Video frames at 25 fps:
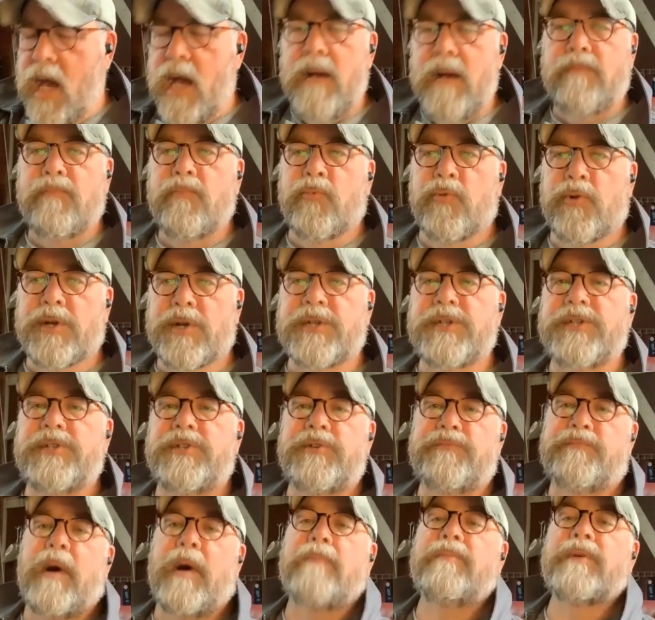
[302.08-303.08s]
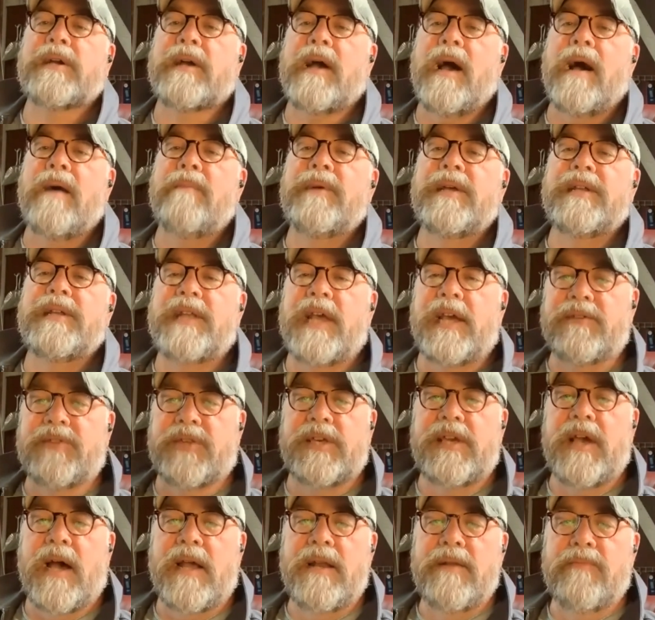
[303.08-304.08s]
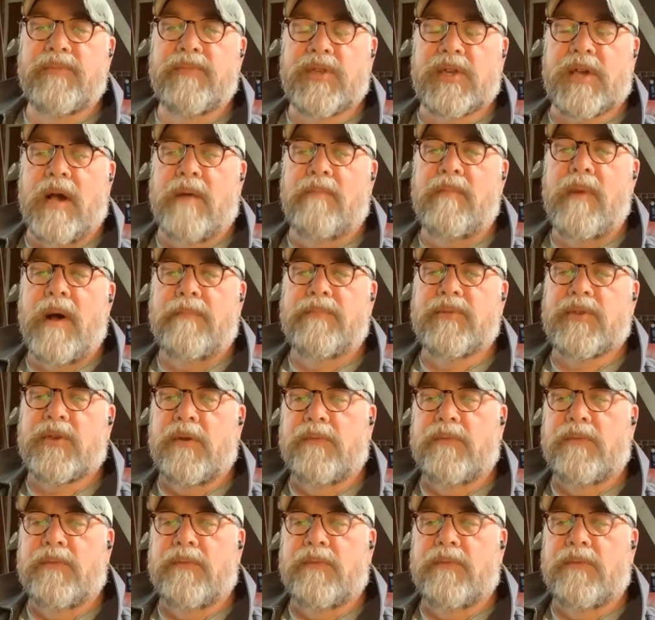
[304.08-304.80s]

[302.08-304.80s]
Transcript: We're going to do public comment as the items come up.